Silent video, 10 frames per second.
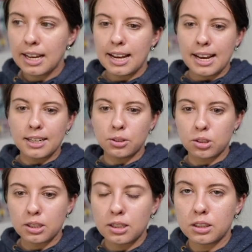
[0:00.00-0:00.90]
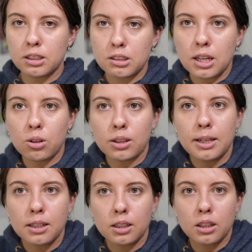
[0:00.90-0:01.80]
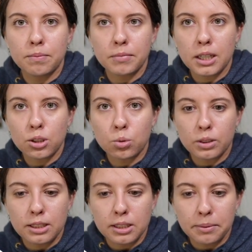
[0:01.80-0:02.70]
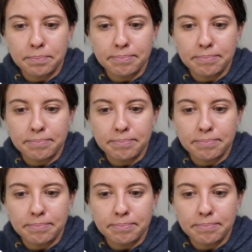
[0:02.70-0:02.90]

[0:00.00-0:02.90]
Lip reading: and you suddenly sound like a high school essay.